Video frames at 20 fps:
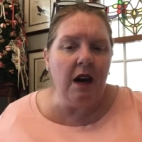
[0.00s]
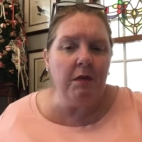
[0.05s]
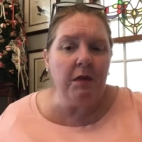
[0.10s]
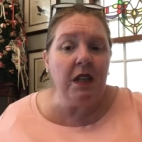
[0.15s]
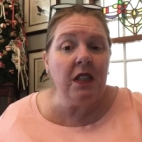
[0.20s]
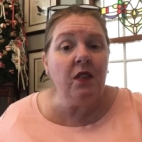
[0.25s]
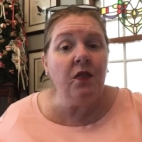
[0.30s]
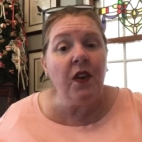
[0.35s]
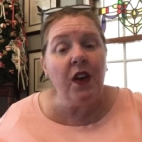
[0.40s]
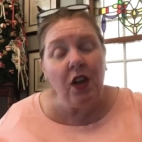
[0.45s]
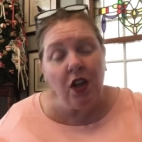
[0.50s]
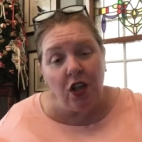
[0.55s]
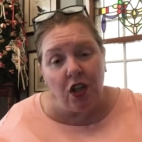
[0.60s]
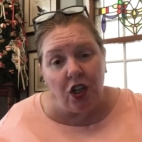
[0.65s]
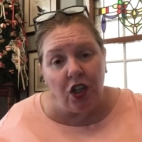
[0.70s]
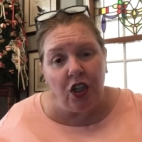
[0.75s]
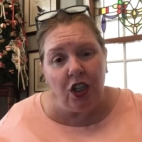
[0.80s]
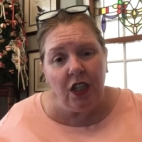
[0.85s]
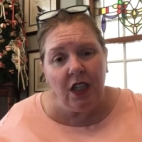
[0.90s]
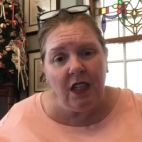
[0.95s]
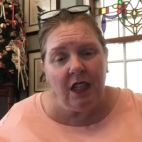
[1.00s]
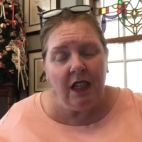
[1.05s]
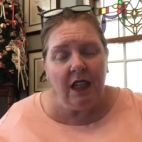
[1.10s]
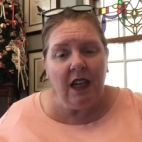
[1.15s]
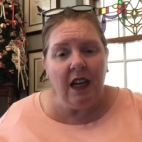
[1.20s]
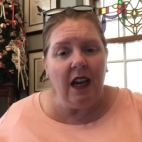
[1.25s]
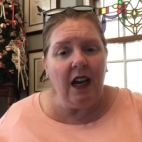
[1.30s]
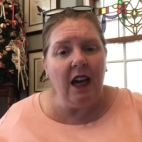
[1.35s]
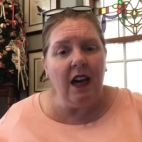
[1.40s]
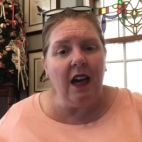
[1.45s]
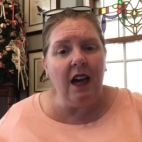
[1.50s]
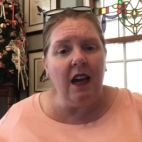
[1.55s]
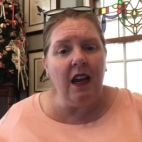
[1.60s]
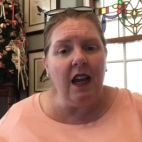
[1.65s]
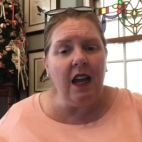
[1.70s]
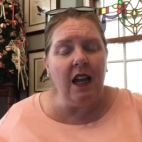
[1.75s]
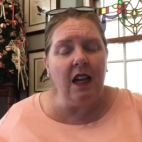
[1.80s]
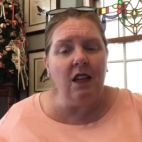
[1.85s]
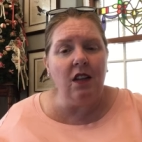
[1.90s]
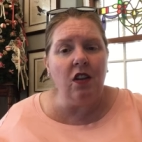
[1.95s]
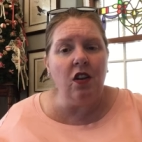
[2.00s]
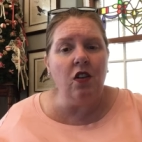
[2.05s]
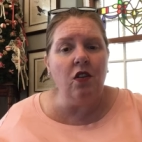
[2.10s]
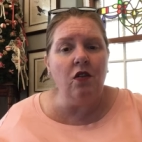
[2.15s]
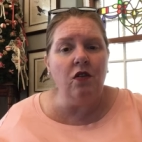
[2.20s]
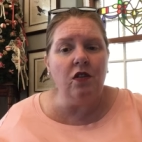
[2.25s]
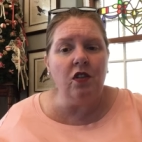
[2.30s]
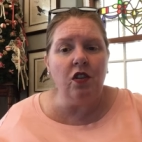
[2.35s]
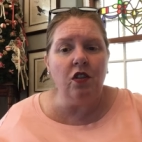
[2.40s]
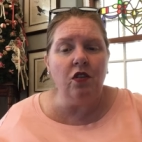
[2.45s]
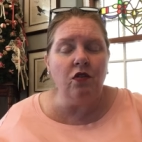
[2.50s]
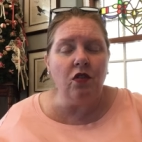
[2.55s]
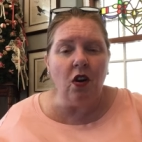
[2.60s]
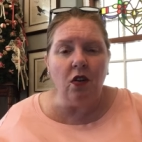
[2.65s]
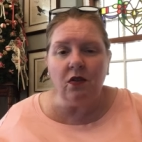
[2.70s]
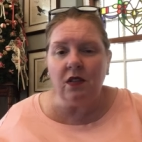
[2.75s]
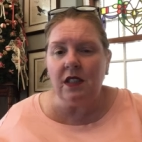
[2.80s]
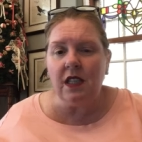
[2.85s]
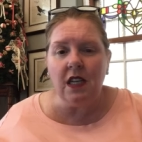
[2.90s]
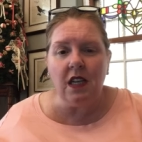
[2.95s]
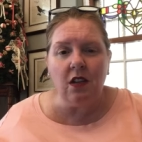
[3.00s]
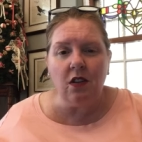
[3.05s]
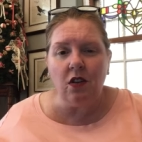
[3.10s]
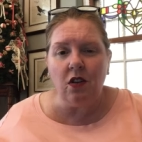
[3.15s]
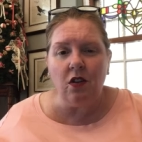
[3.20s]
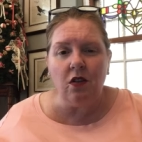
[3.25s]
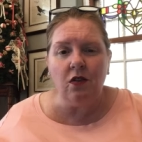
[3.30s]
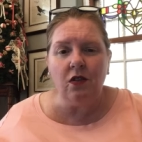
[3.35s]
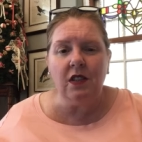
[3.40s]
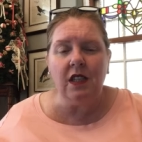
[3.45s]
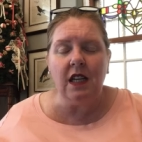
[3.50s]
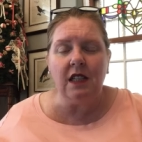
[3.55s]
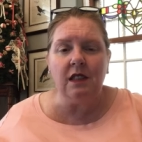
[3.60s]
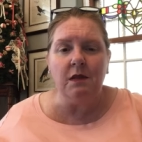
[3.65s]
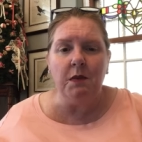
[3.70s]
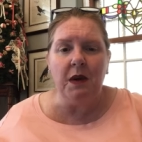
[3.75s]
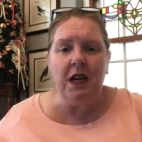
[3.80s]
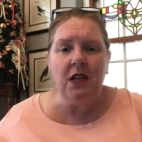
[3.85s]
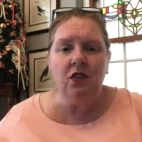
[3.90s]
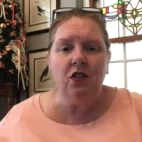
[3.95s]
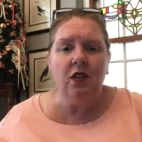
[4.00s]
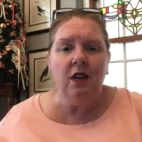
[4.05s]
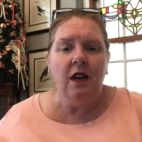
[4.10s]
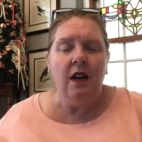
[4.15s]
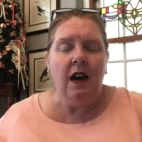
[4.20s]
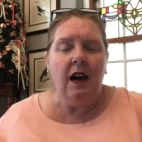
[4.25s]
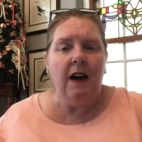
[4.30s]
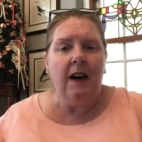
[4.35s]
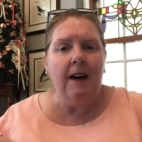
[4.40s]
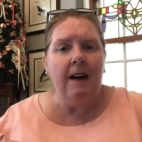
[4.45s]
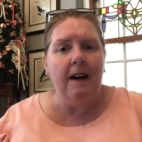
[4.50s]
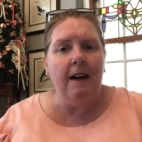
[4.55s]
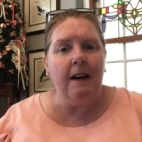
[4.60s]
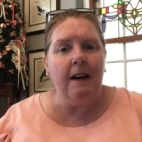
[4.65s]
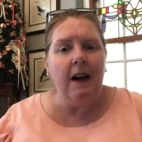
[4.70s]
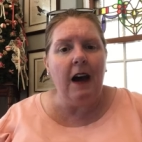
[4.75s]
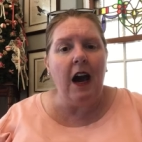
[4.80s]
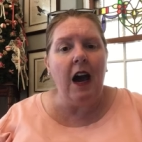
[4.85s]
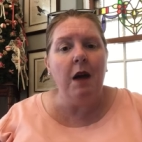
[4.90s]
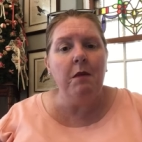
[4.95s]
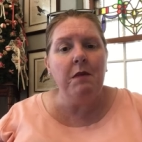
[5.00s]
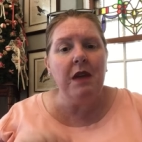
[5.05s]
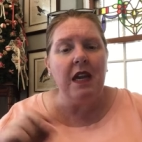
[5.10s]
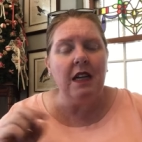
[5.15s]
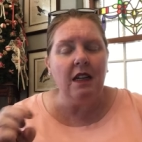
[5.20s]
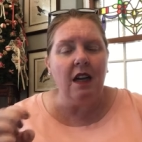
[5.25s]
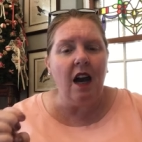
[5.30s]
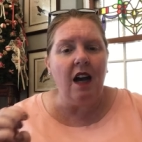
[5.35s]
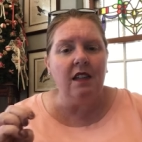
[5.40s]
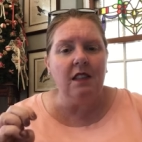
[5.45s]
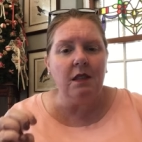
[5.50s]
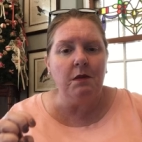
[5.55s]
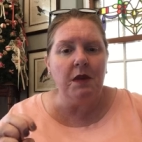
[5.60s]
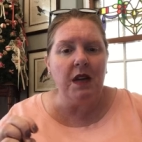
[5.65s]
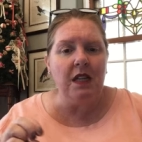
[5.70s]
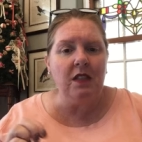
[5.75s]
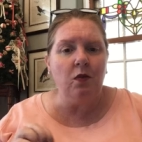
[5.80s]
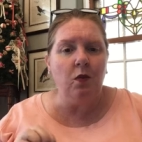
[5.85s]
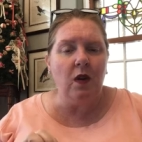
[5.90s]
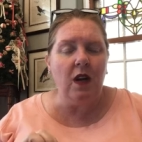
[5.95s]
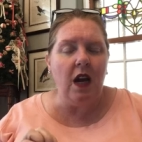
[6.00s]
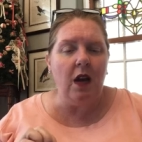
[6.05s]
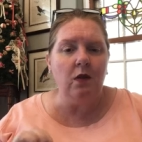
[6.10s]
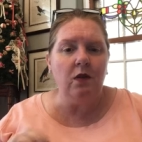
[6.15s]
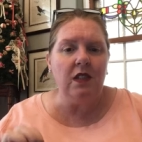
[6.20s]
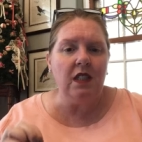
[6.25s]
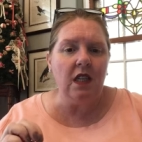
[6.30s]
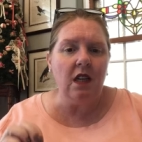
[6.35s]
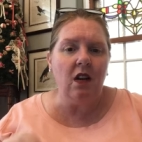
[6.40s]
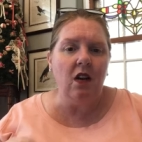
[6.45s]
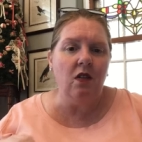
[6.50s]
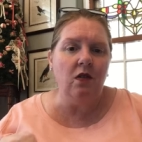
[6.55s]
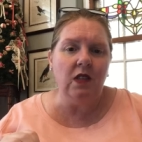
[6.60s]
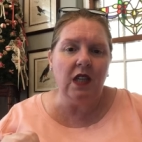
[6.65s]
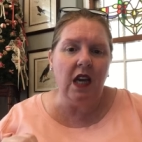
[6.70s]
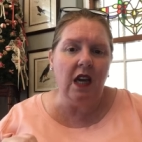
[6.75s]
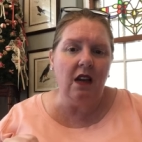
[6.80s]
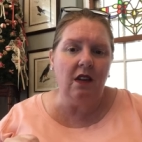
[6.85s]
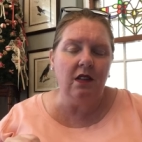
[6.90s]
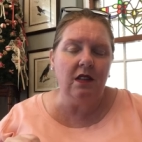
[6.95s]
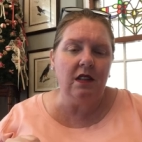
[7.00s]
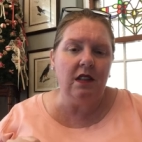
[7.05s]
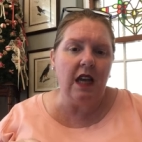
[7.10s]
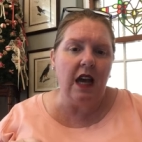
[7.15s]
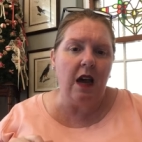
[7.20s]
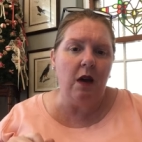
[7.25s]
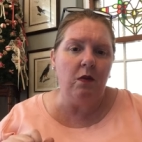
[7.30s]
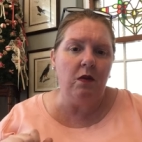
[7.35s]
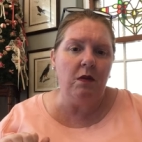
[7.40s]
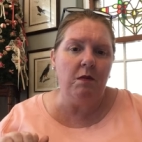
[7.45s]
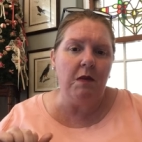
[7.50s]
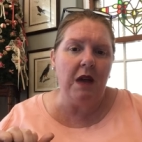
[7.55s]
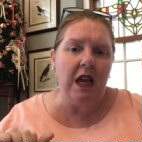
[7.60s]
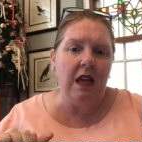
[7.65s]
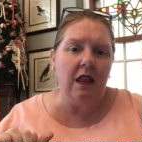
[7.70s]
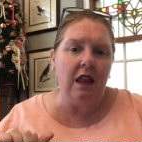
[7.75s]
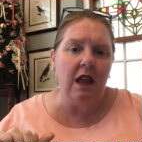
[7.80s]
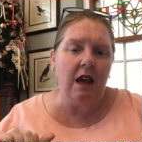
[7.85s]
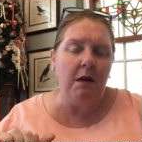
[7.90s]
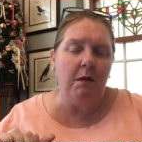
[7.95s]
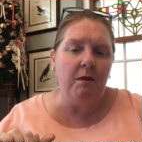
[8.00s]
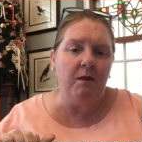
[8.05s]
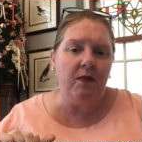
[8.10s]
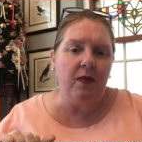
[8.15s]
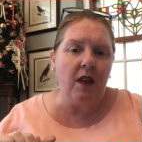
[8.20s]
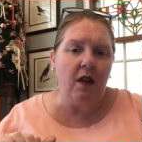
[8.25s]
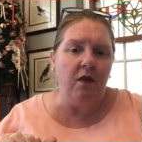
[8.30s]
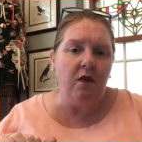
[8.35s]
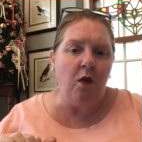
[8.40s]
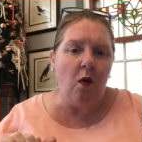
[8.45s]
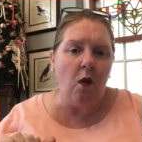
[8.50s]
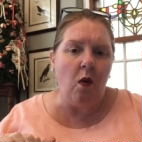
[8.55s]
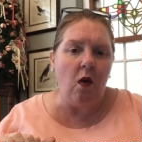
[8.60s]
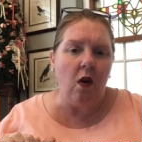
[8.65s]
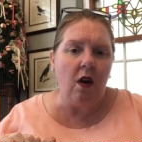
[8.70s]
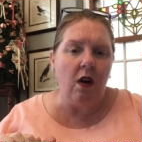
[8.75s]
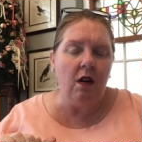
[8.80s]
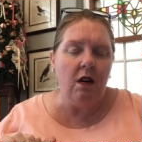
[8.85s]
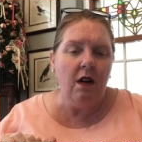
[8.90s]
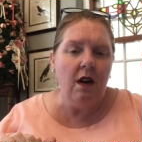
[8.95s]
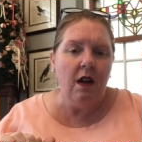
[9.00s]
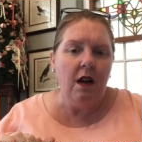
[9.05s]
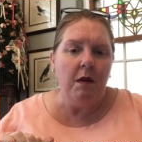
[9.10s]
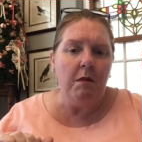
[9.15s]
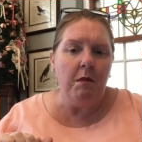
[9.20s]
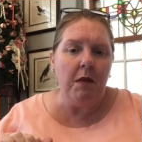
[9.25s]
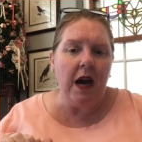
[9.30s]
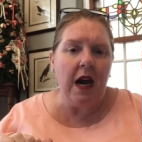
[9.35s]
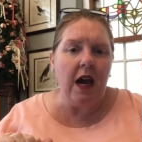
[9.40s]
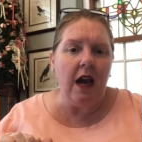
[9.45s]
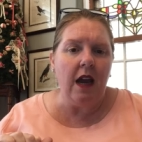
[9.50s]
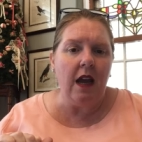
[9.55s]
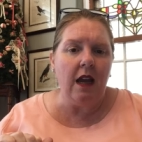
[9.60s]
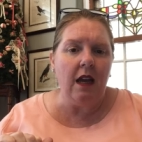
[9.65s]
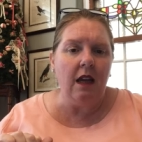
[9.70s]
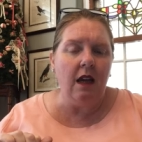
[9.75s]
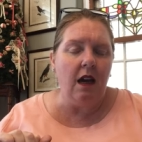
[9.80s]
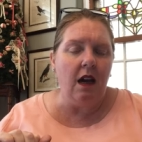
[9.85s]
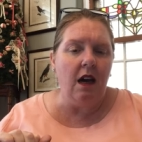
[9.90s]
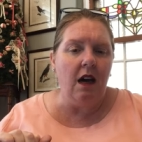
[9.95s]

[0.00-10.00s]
it's very good and used. You don't see it used as much. I made consommés when I was in hotels. I would make them for my